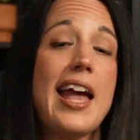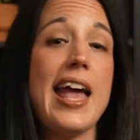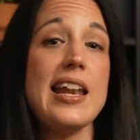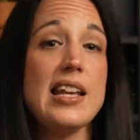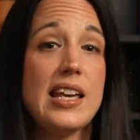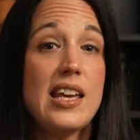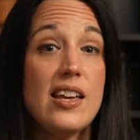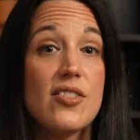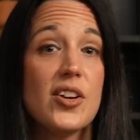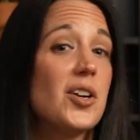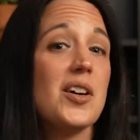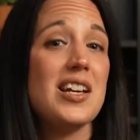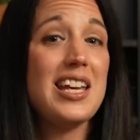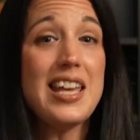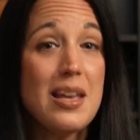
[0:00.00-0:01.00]
and
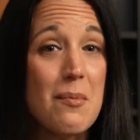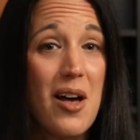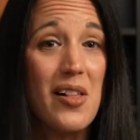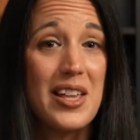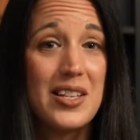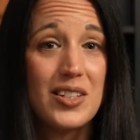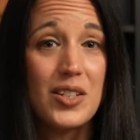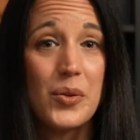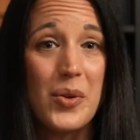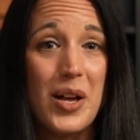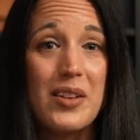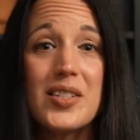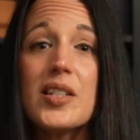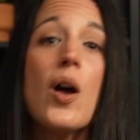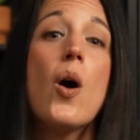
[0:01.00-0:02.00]
either email it to
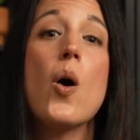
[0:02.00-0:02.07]
us